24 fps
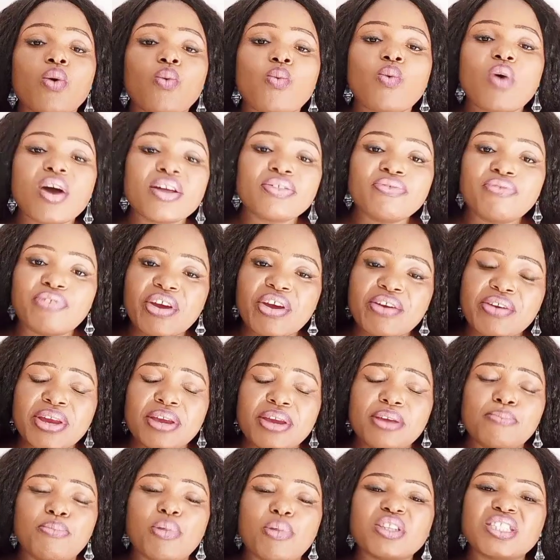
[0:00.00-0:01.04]
One
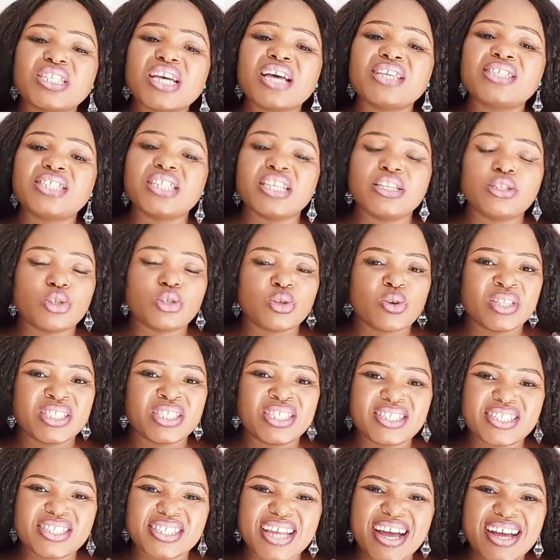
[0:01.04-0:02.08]
very important thing to
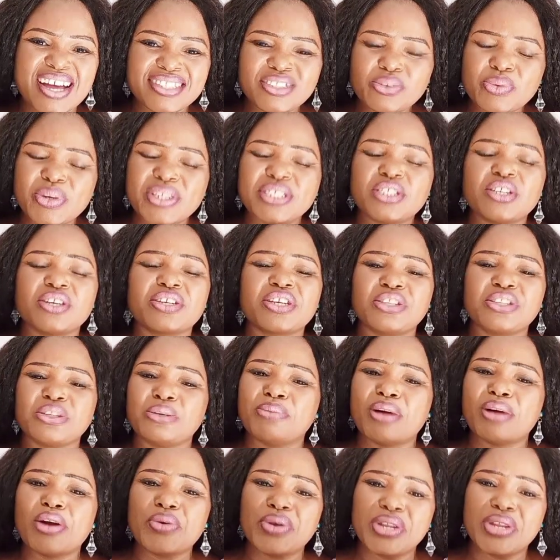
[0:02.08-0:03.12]
understand when talking
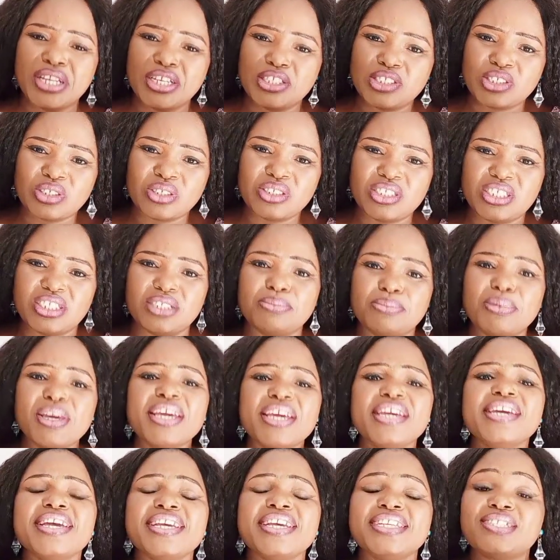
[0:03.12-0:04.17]
about relationship
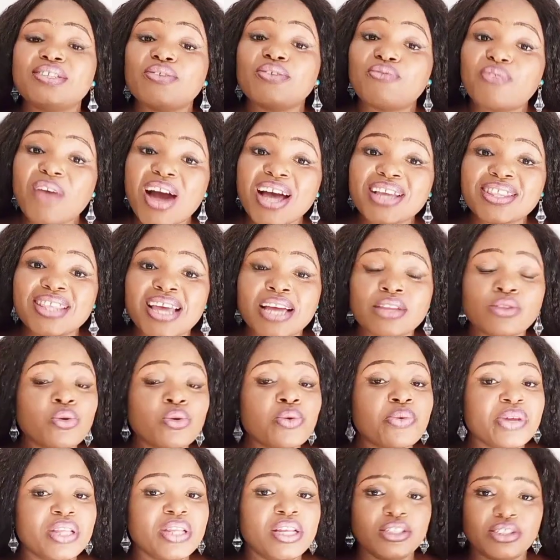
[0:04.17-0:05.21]
is the fact that
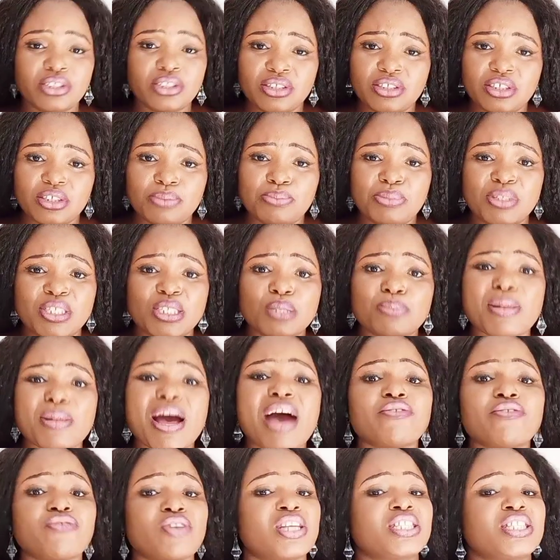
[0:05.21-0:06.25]
no relationship is
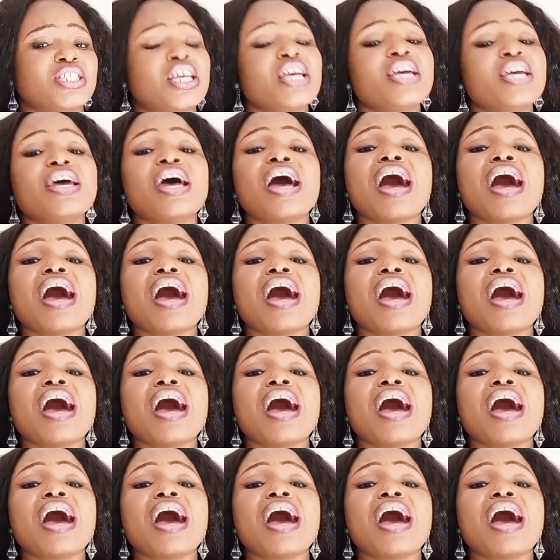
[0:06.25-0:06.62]
perfect.